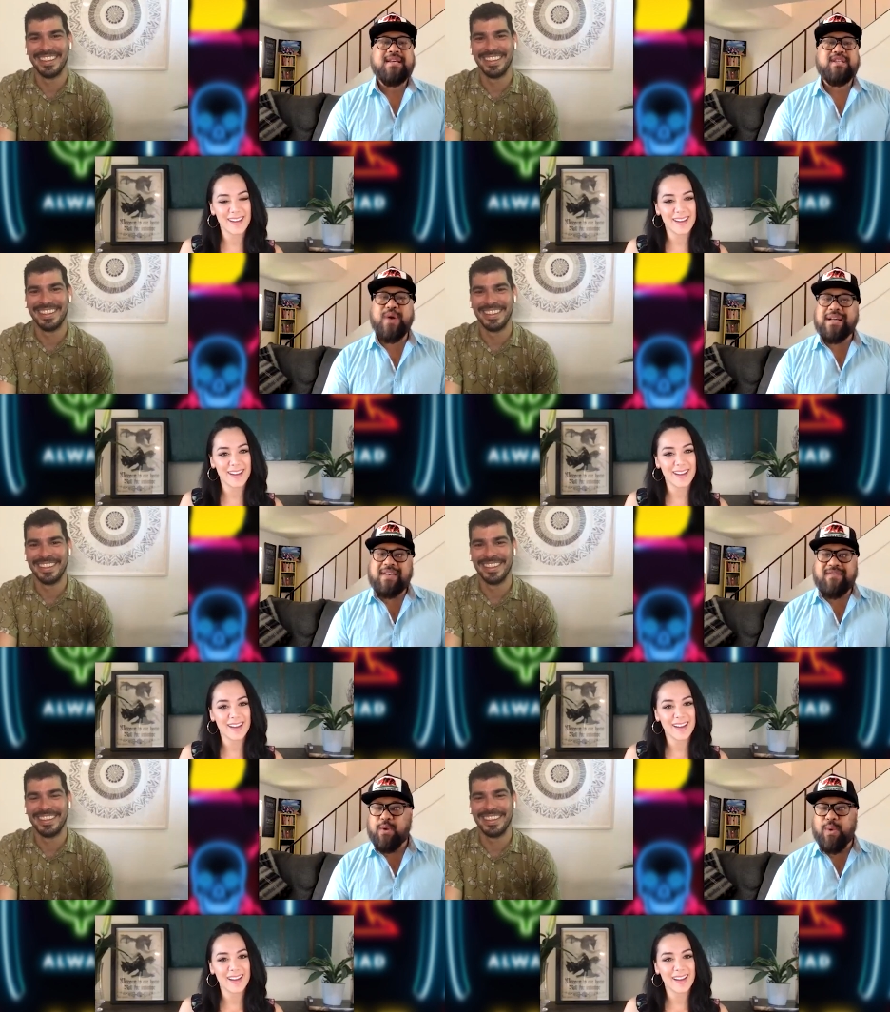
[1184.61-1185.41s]
Speaker 1: Do you guys
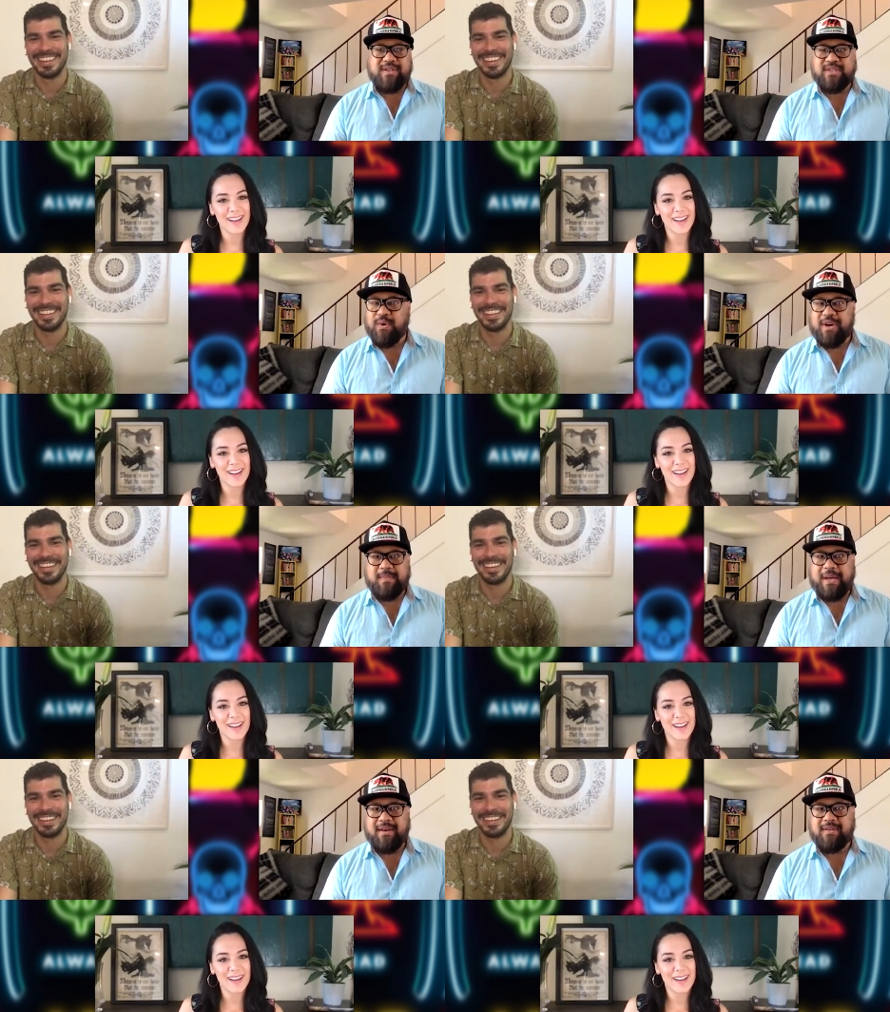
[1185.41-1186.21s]
have any weird stories
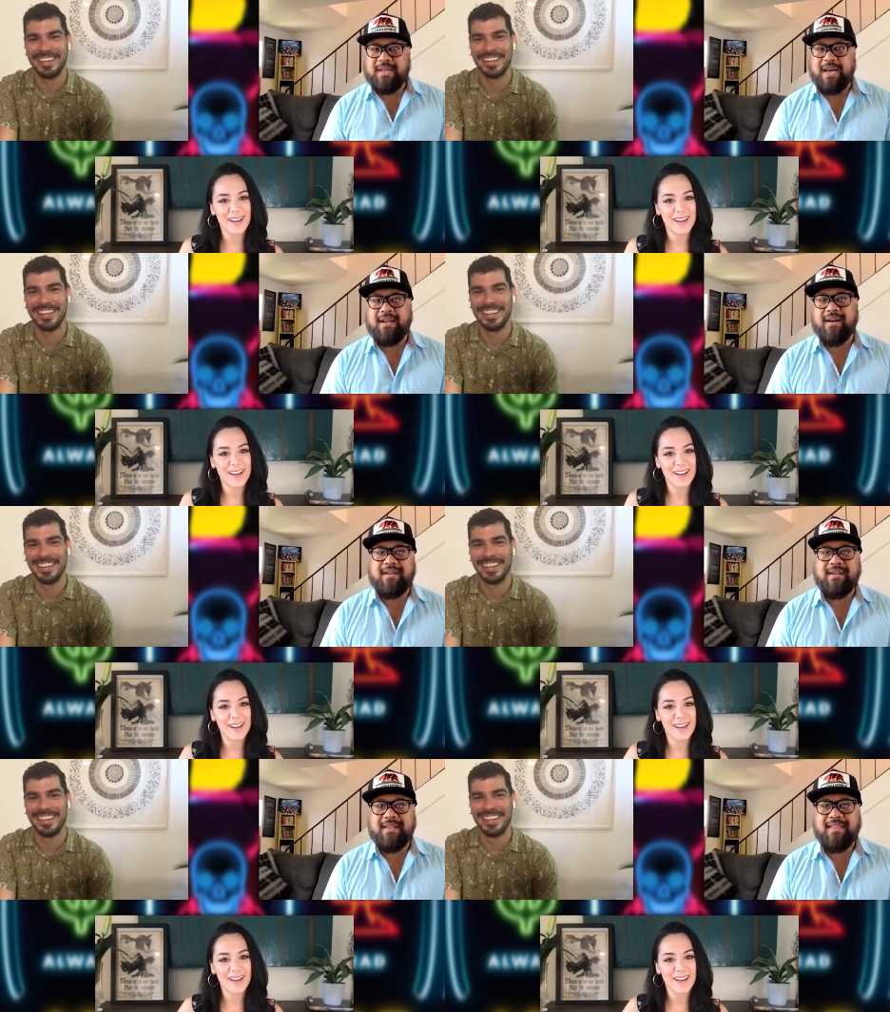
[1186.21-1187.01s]
about the hotel at
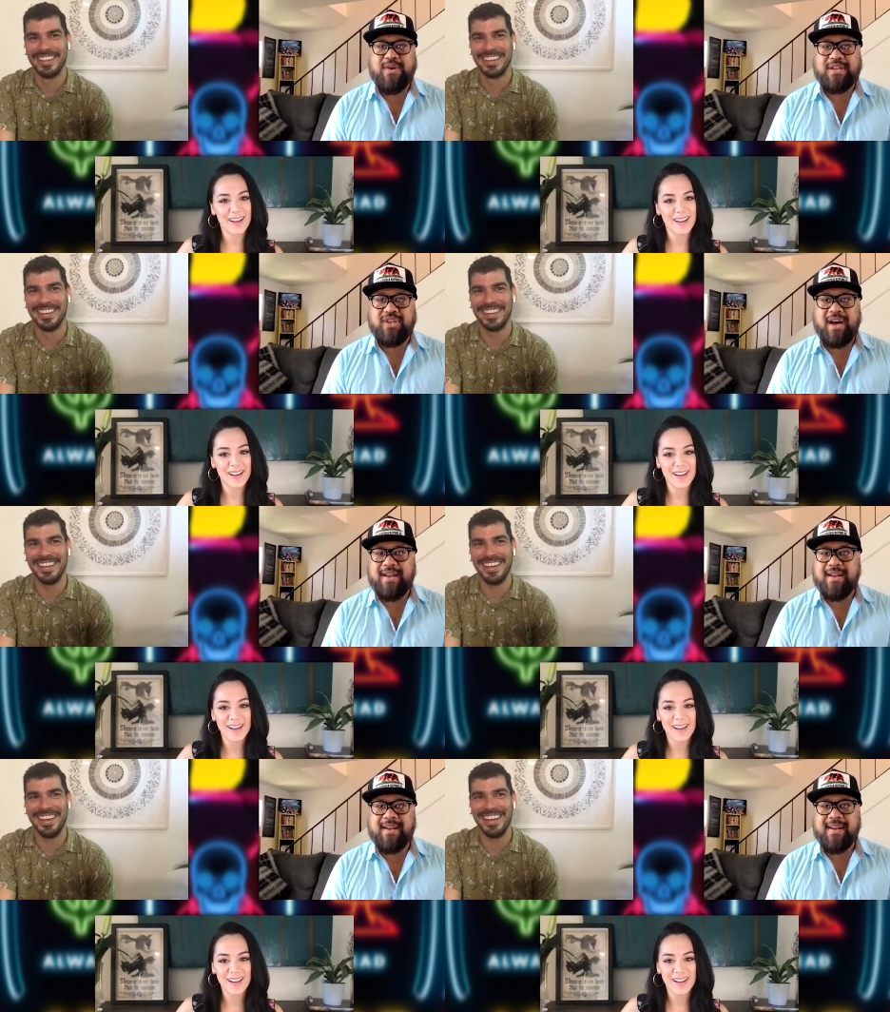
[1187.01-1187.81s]
all that you guys shot
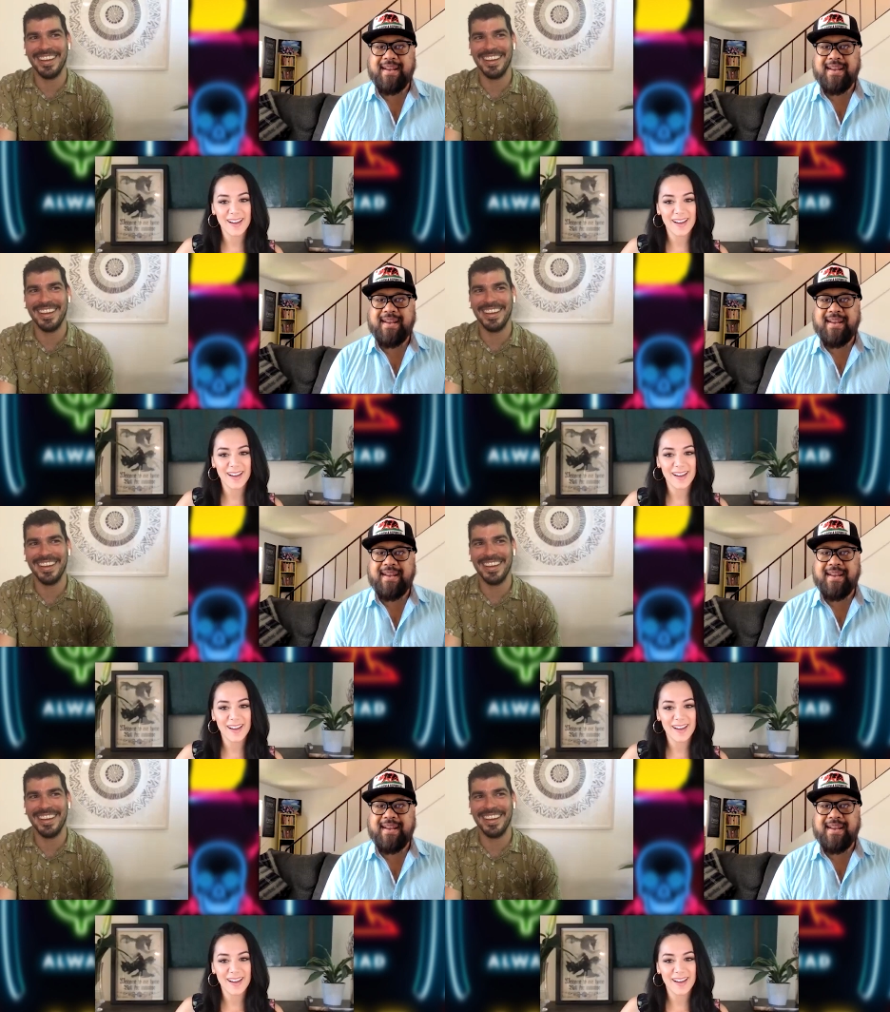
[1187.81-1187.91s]
in?